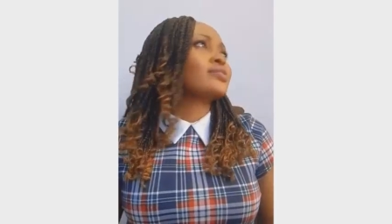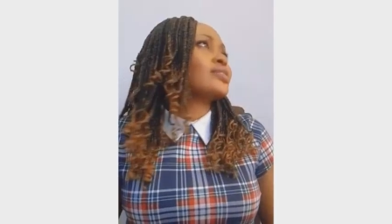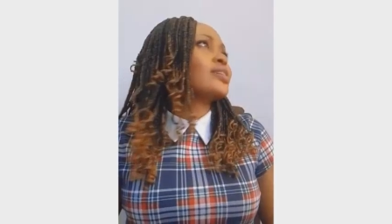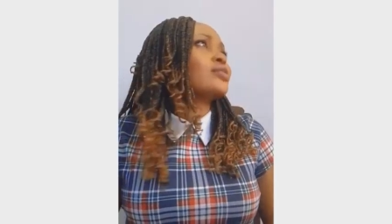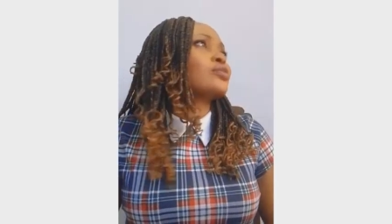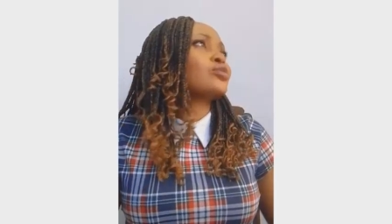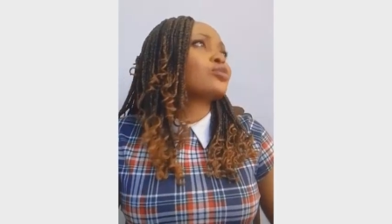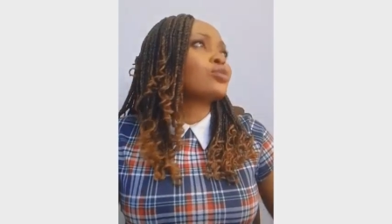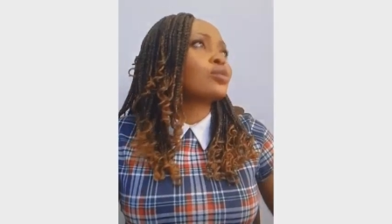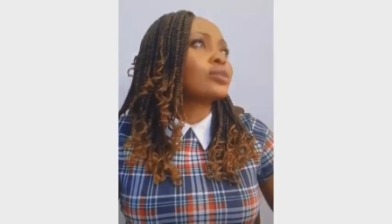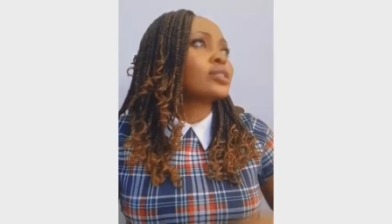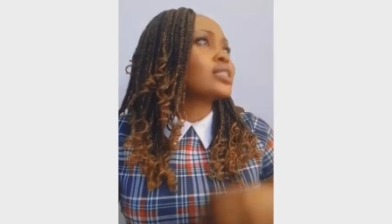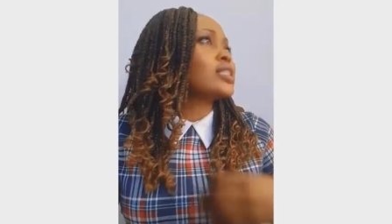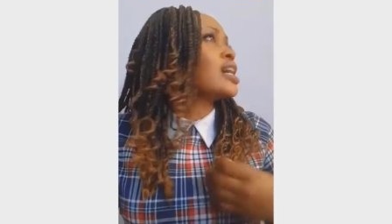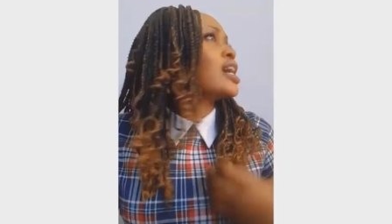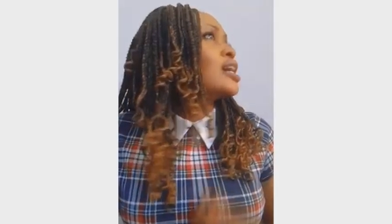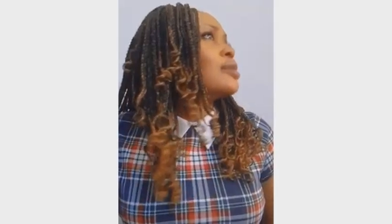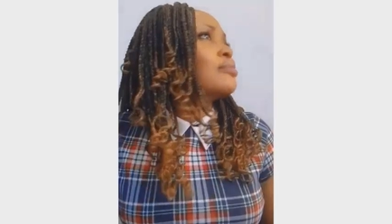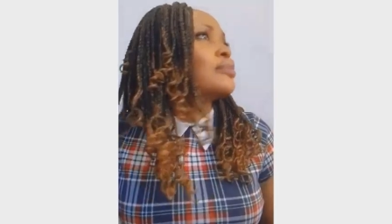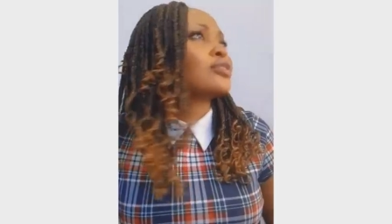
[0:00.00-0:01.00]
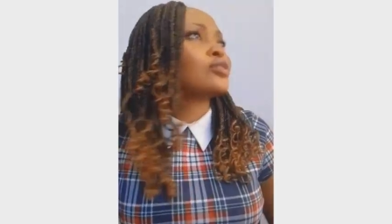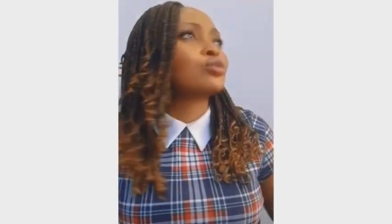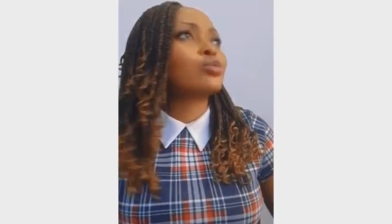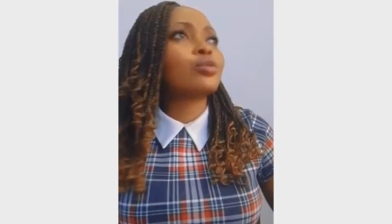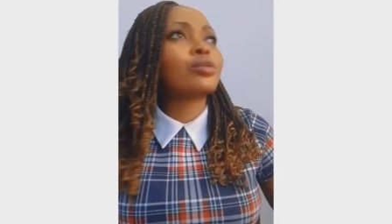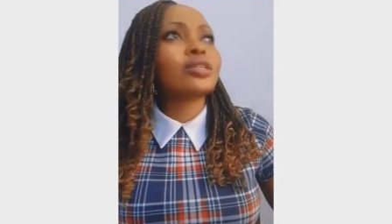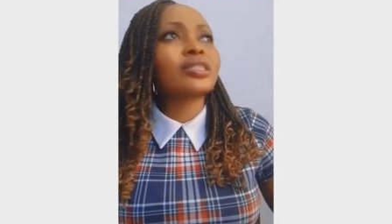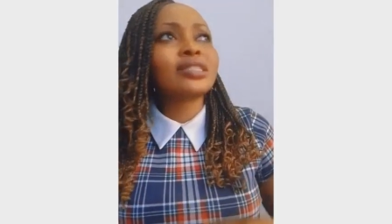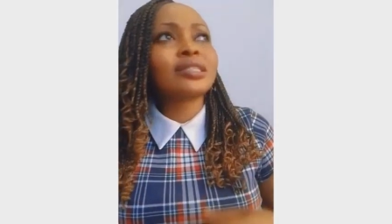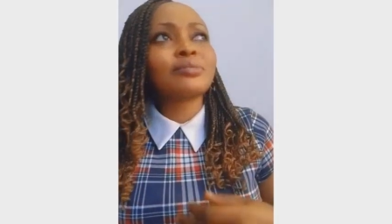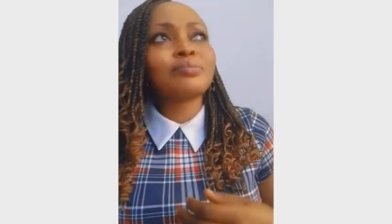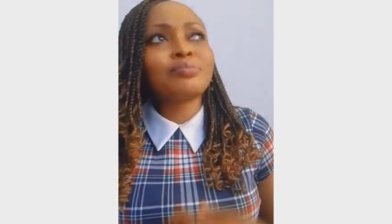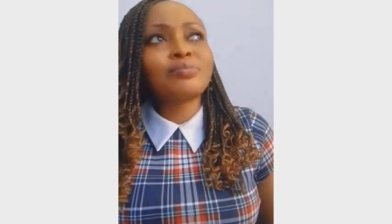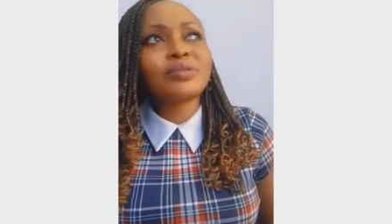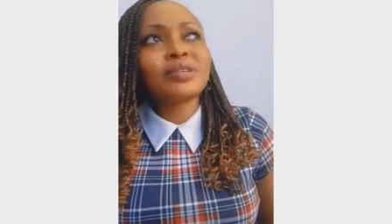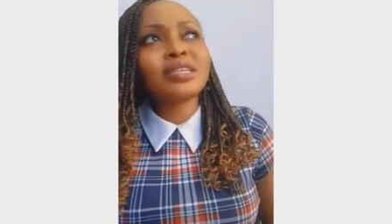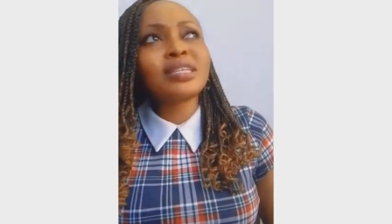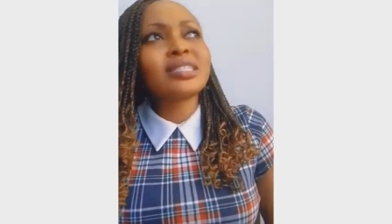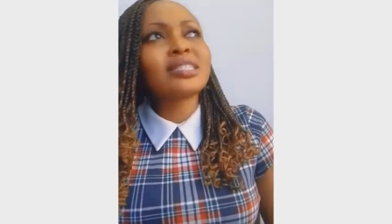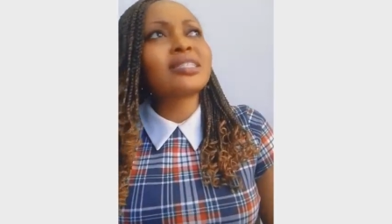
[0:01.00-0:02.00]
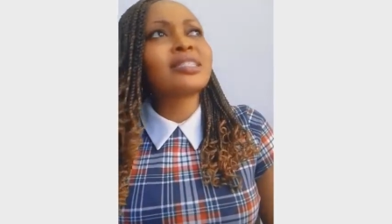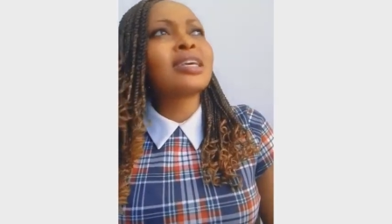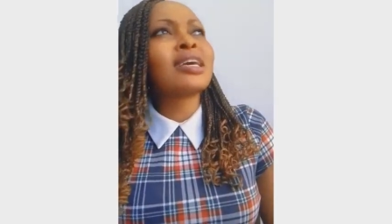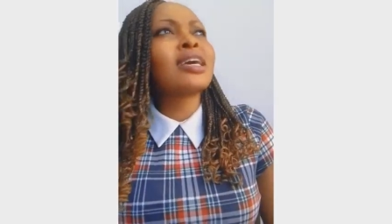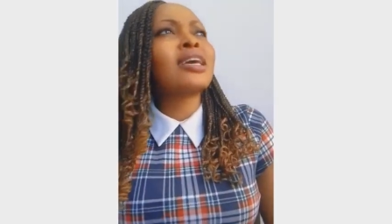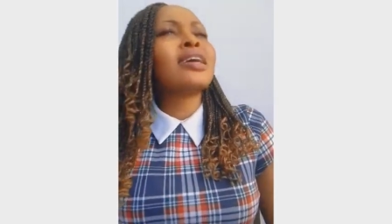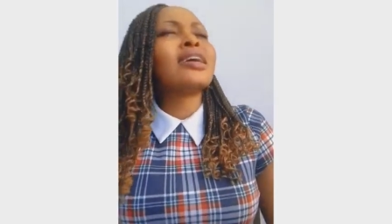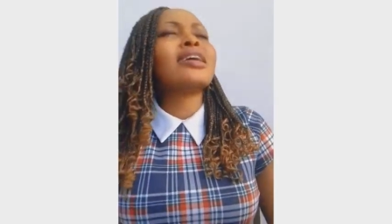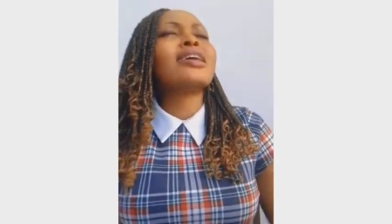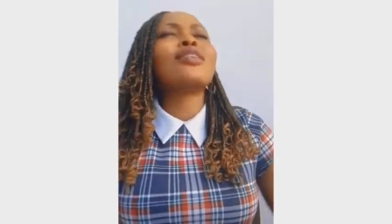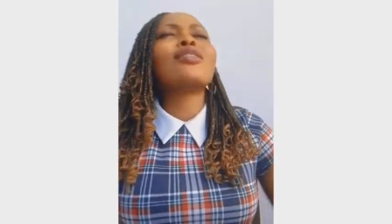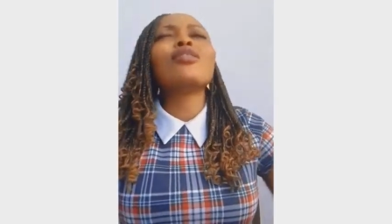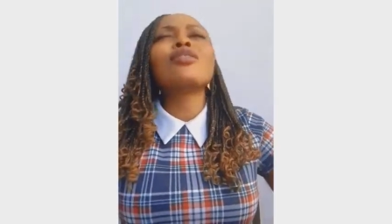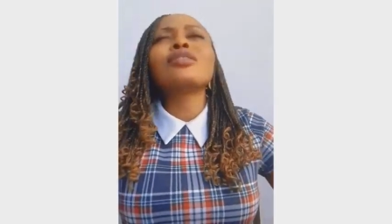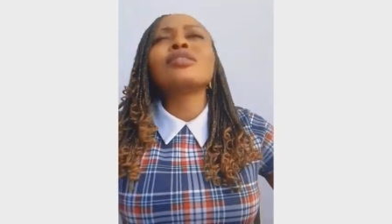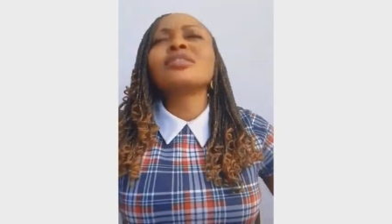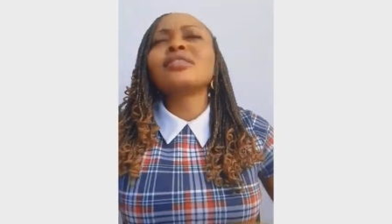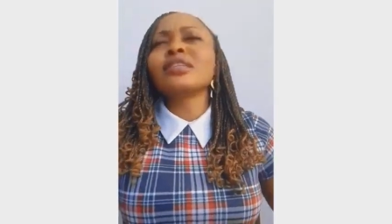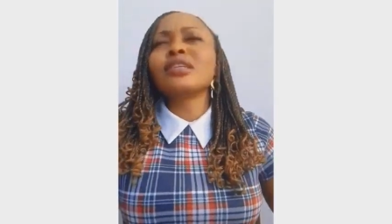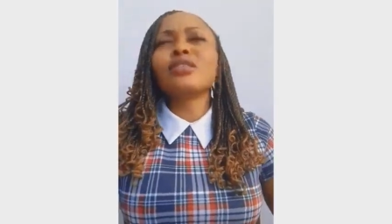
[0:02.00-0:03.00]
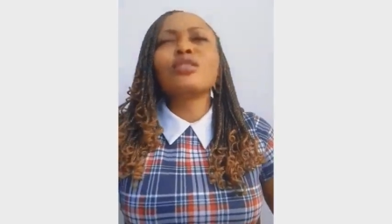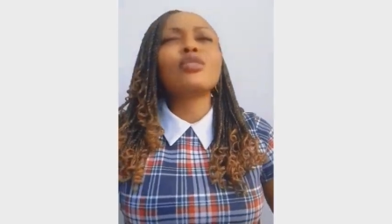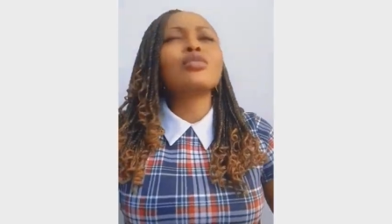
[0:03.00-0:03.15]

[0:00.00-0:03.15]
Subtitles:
Sound Sultan, may so rest in peace. A lot of